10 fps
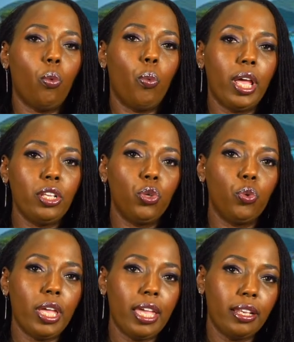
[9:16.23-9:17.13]
when you
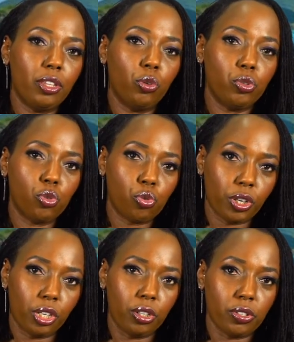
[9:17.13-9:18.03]
hit those
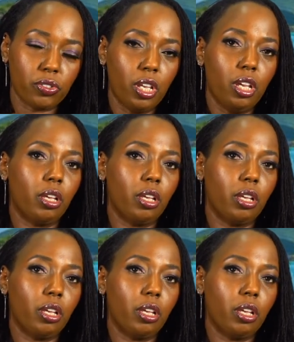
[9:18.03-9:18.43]
triggers